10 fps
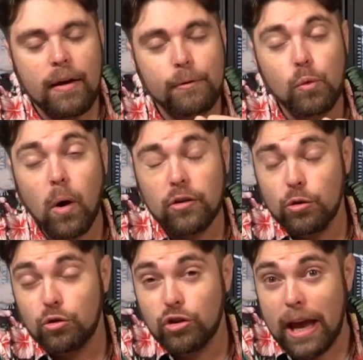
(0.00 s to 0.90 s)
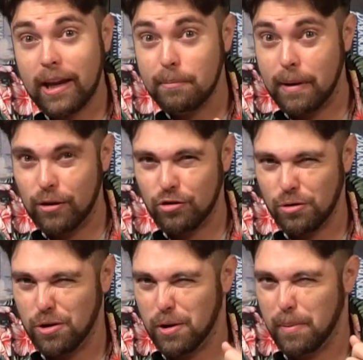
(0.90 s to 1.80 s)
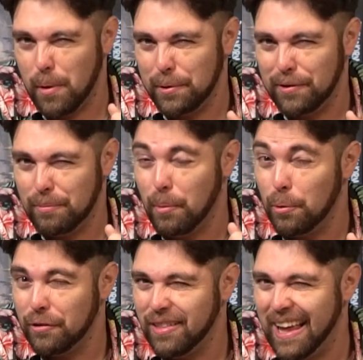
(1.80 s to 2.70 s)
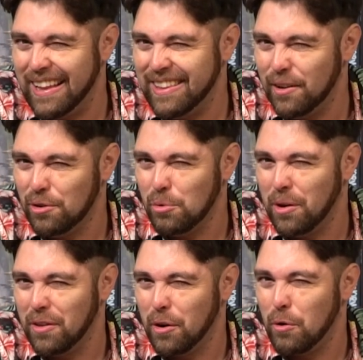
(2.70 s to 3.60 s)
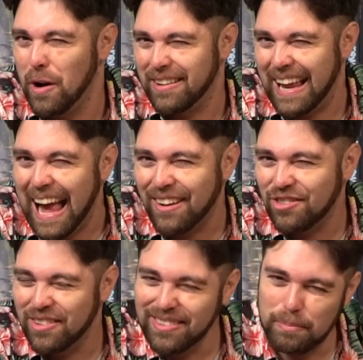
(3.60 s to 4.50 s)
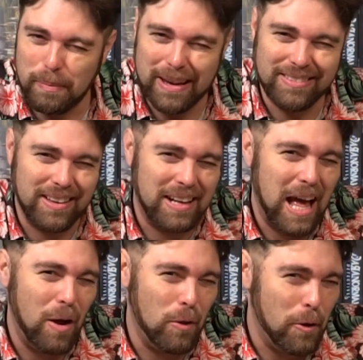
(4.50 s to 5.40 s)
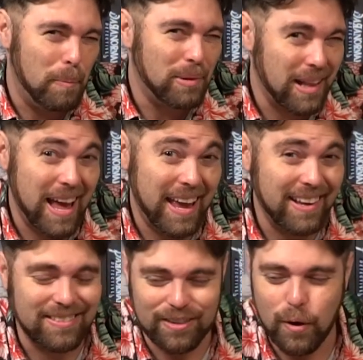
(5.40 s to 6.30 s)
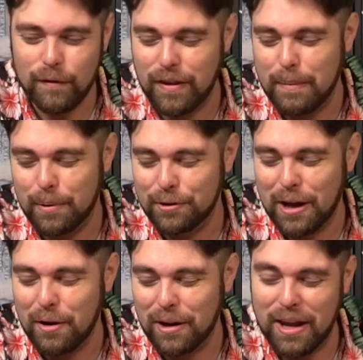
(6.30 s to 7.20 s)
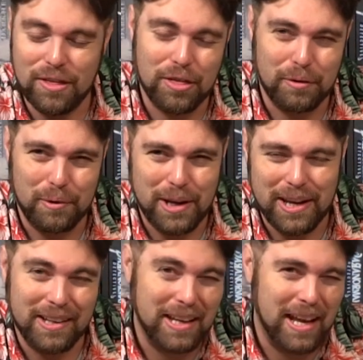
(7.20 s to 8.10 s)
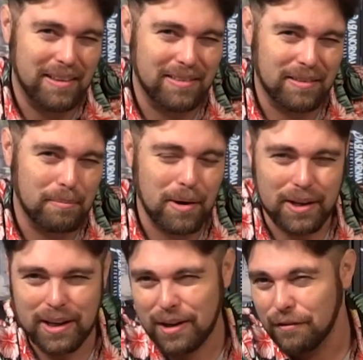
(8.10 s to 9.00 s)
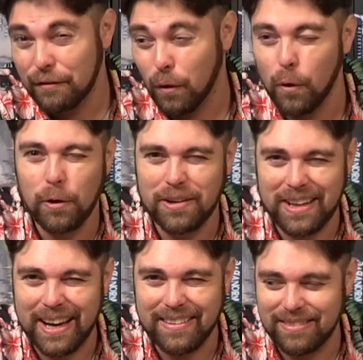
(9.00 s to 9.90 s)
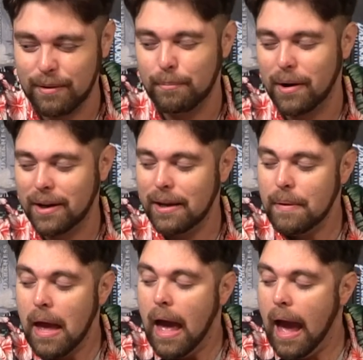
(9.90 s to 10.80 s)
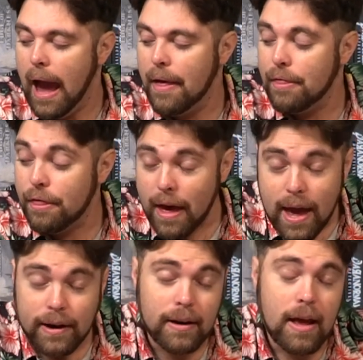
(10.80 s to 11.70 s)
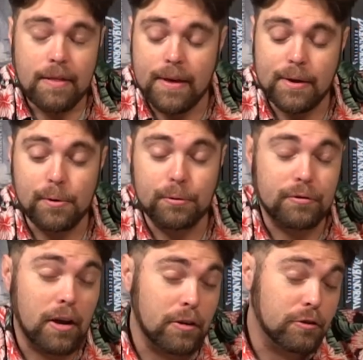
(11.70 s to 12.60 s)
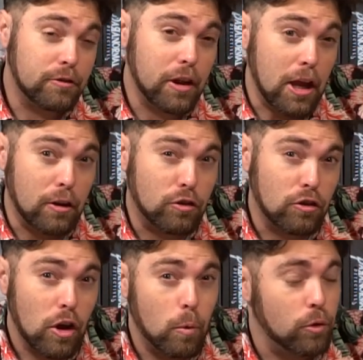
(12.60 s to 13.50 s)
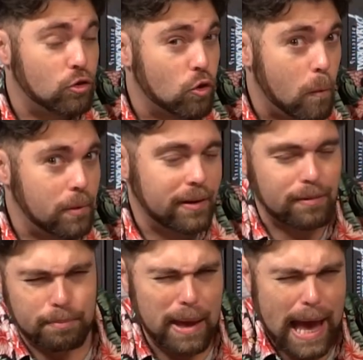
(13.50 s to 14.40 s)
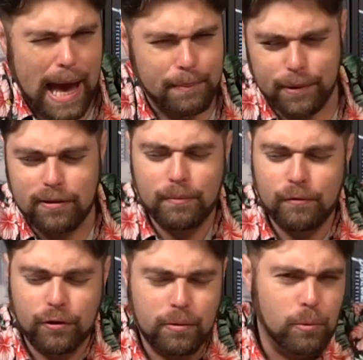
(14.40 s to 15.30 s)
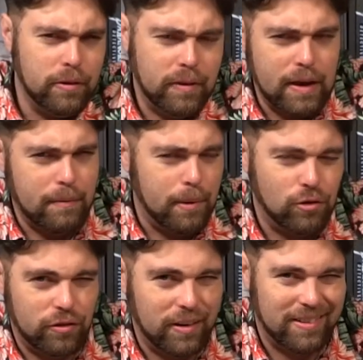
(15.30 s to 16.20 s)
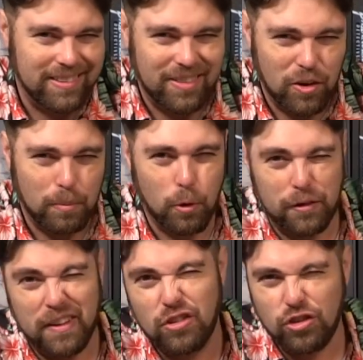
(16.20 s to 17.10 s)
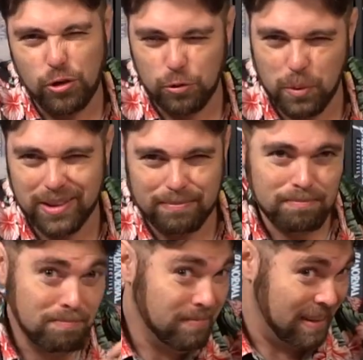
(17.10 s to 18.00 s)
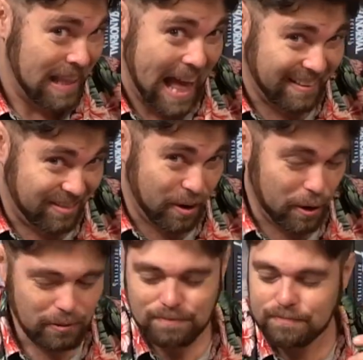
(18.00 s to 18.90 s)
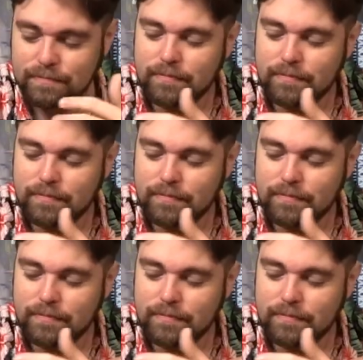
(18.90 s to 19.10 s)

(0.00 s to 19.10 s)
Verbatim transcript: You want to check and make sure that opponents most likely are doing the correct actions based on how they're playing. So if they put down a three and gain some money and a four and gain some money, and then they used a six, which normally is bad, but some for some reason they have a bunch of sixes on their board and they just use one last turn.